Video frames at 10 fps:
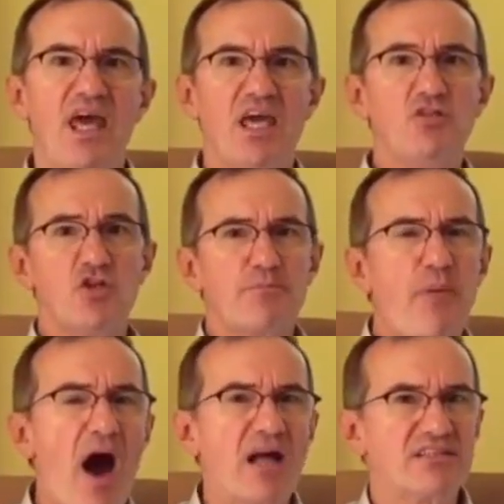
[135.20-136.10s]
And your
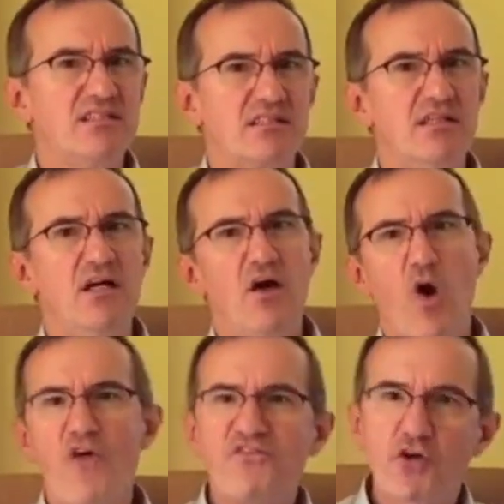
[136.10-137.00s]
partner,
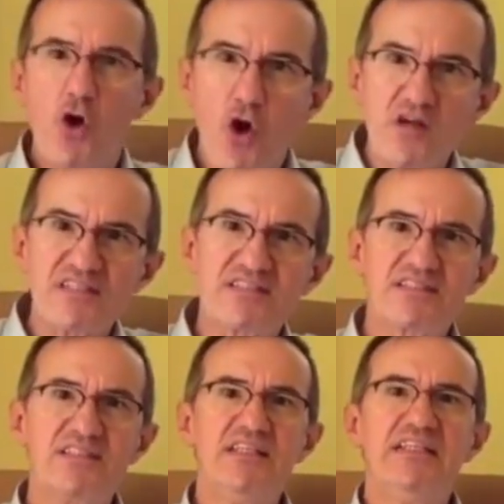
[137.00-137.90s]
of
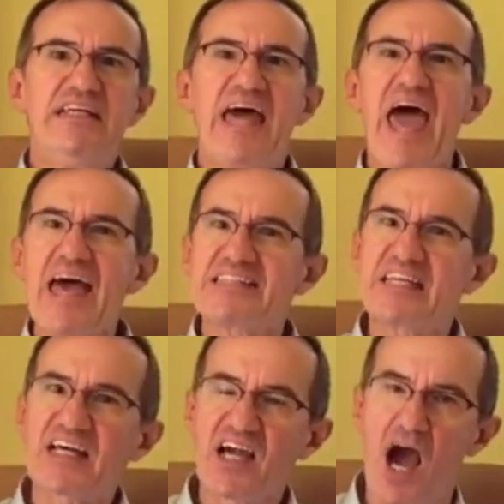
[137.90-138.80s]
course, has
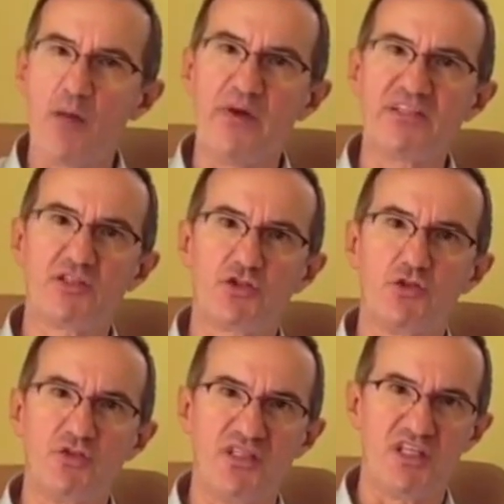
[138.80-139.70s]
a comment
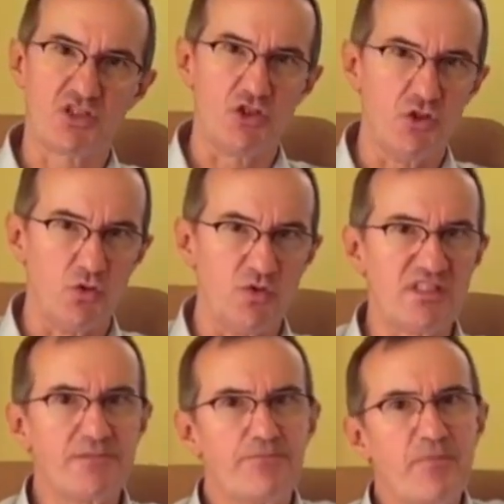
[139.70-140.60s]
to this
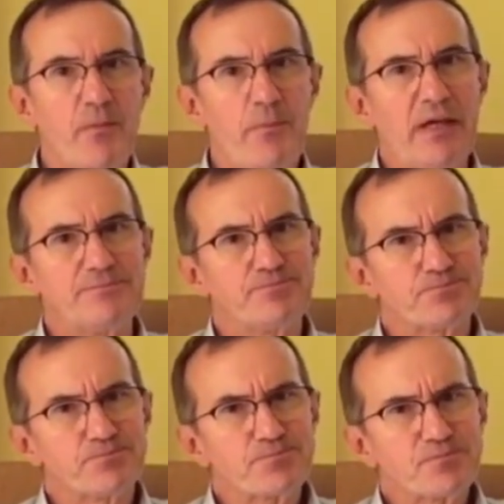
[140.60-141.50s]
news, but
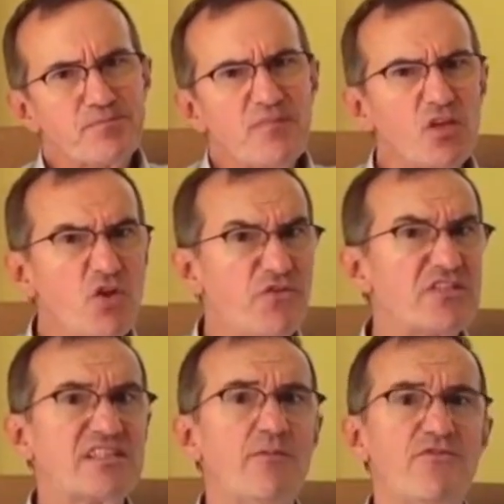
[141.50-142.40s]
for
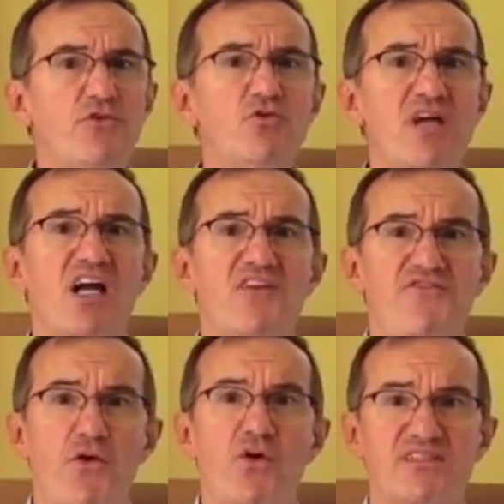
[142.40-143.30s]
some of you younger
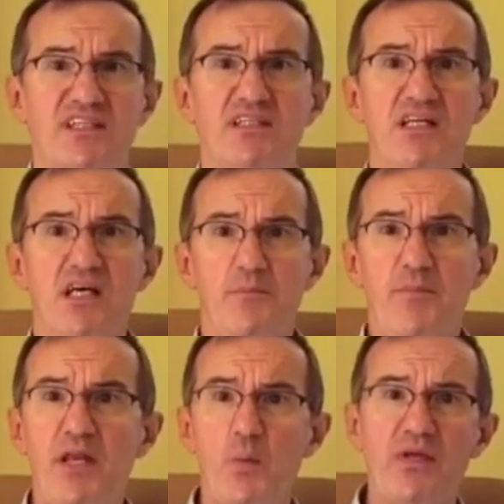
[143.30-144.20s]
folks and
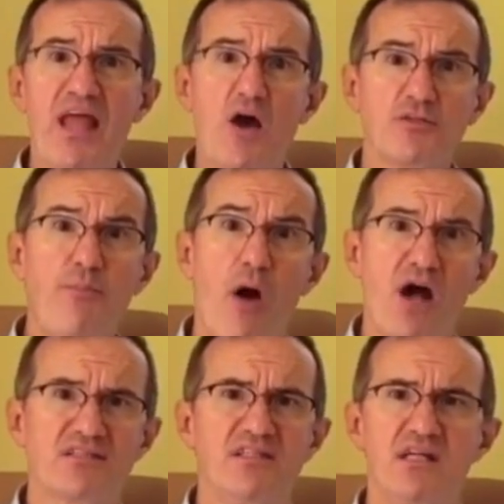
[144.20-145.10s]
many without
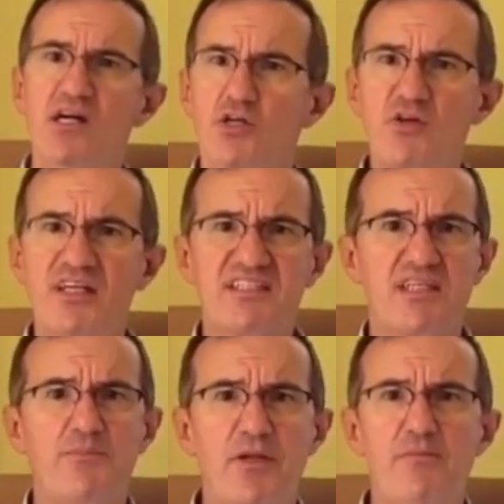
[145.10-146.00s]
partner, you can
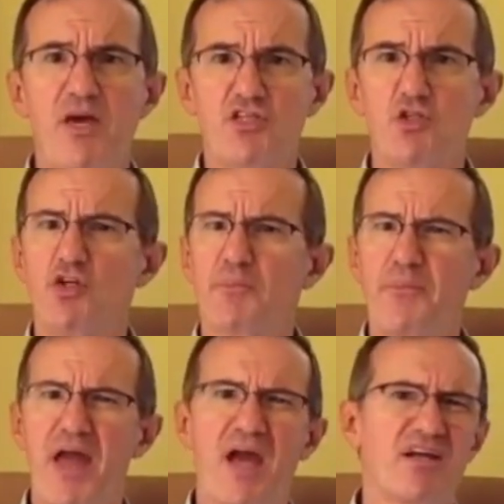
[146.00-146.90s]
simply imagine your
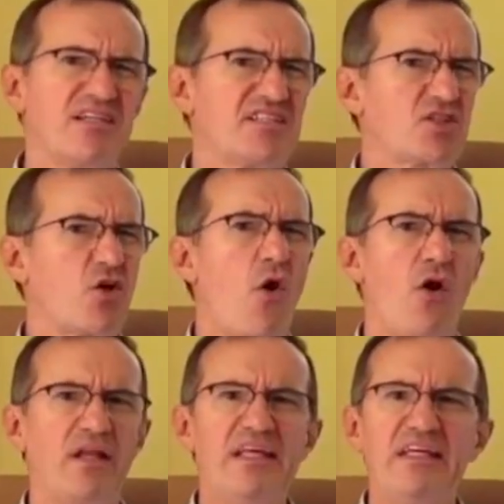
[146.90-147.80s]
parents,
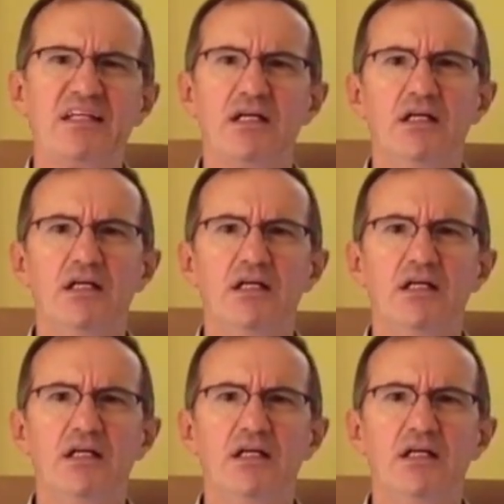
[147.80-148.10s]
colleague,